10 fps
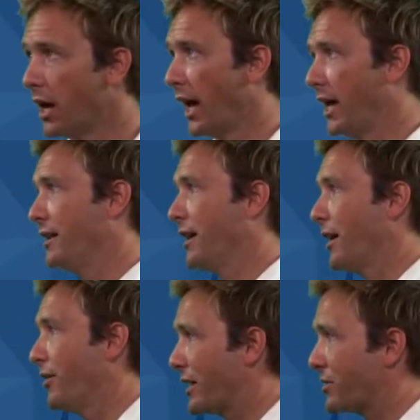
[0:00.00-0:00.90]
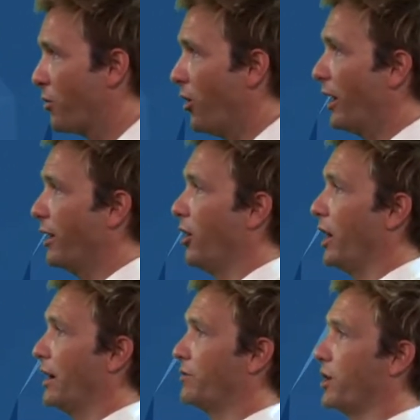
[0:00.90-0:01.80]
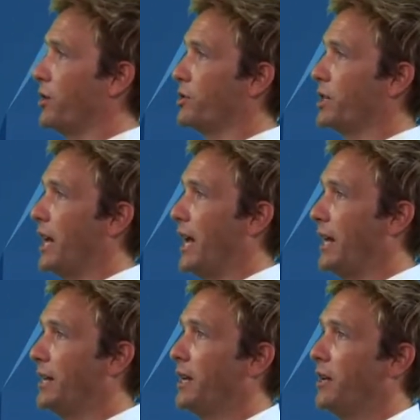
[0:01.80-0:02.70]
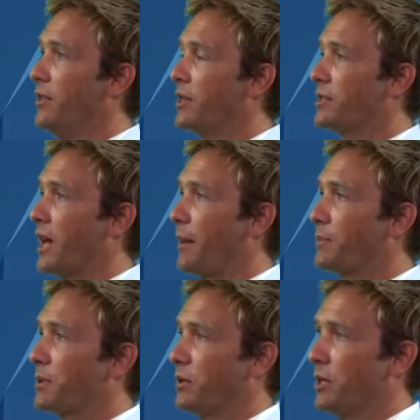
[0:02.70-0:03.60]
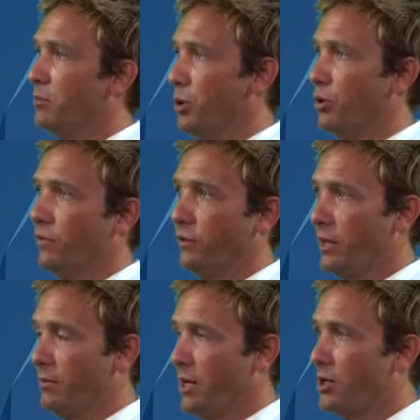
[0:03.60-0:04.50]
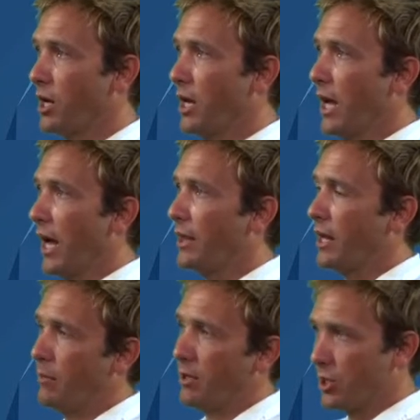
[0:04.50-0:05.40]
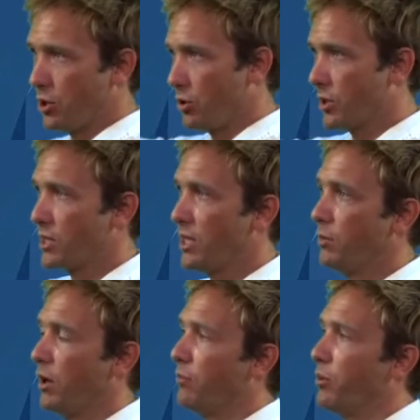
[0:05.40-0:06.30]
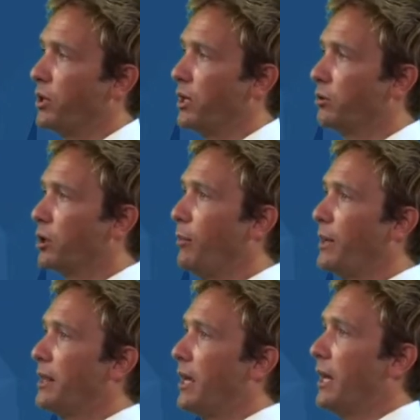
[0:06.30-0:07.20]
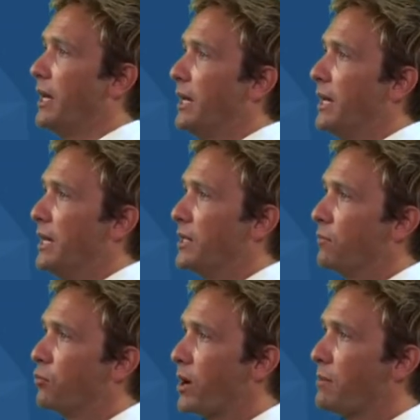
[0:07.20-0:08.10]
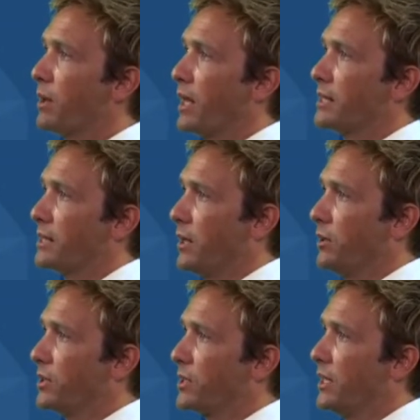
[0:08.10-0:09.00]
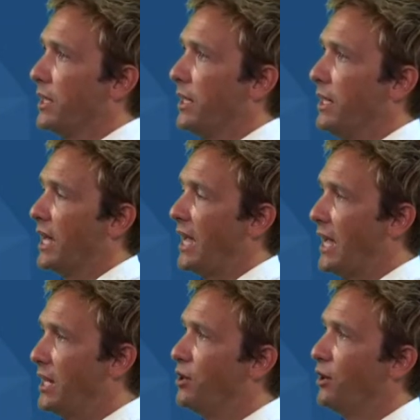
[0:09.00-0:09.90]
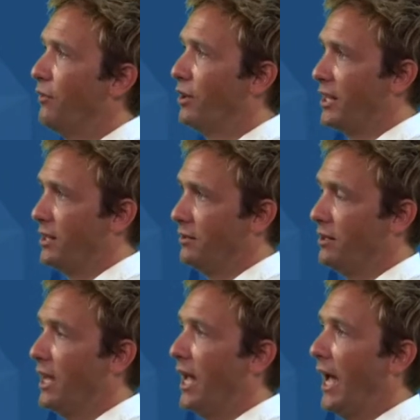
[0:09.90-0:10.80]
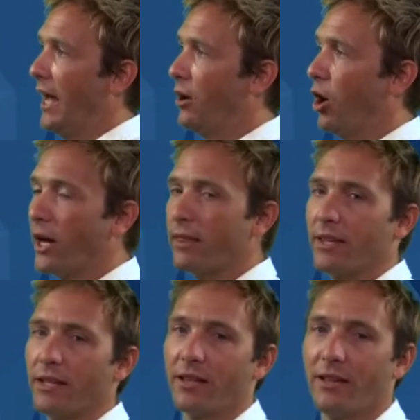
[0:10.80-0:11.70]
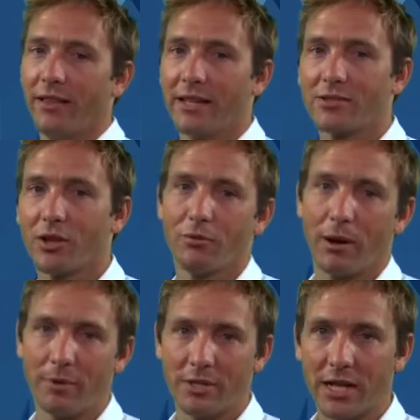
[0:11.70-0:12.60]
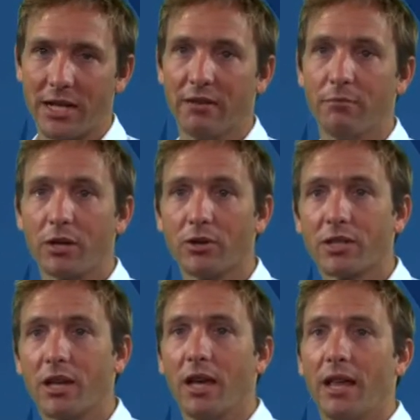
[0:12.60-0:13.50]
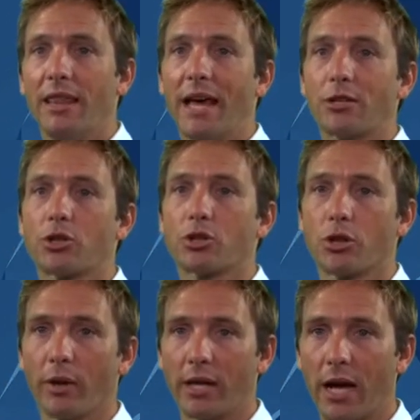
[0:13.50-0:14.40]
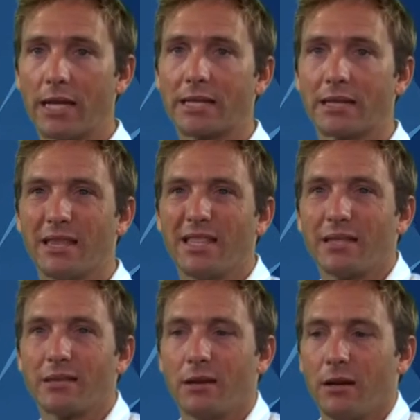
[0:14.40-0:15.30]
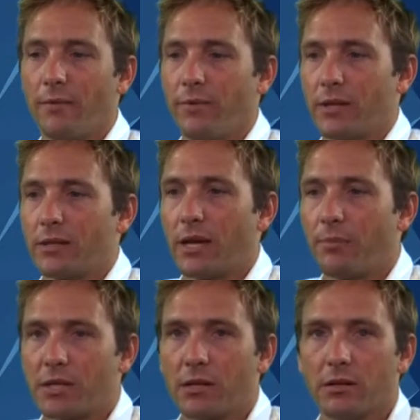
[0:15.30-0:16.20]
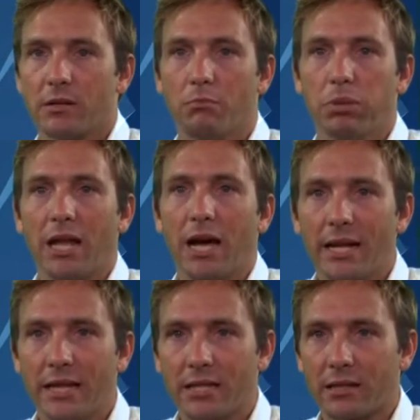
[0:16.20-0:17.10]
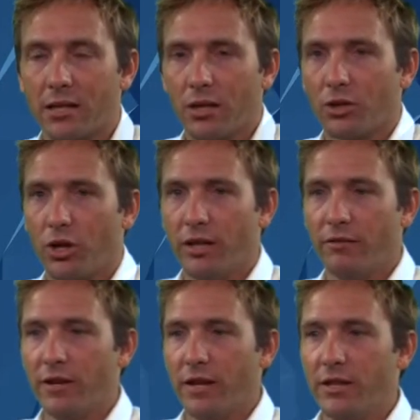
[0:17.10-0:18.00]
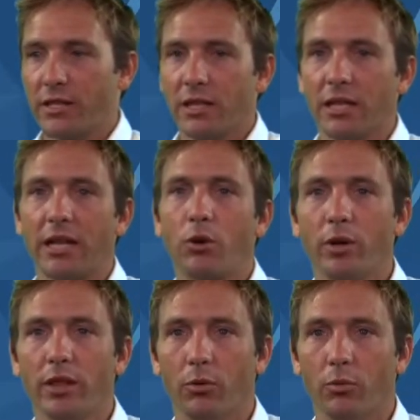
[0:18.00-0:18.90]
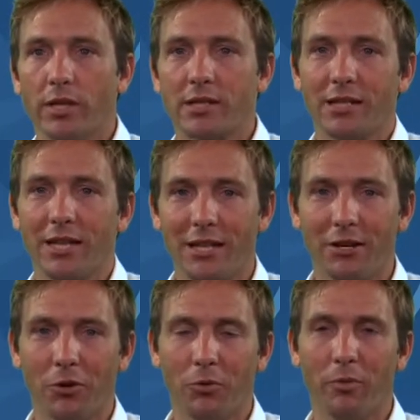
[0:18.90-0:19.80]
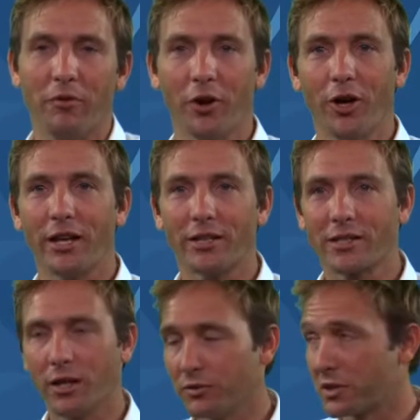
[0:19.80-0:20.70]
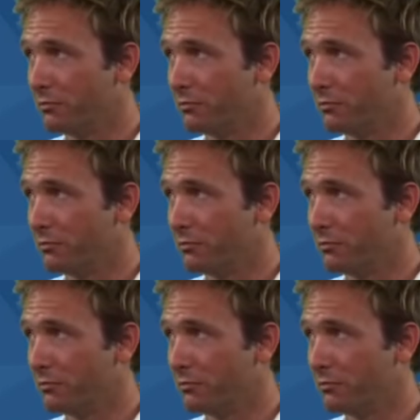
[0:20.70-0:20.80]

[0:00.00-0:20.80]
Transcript: And that's why I have chosen to add this absolutely beautiful image. And that image, as you can see where I put the little comment there, is of red blood cells in end of a needle. And I think that's so representative because that's showing us that this substance, blood, this liquid that we see when we've hurt ourselves